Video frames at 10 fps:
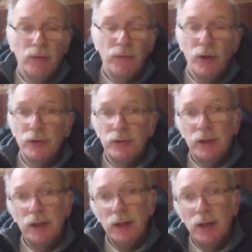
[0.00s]

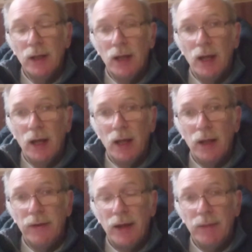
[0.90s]
Firstly,
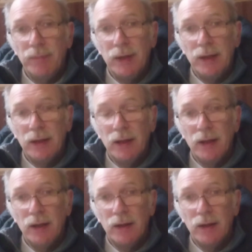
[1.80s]
there had been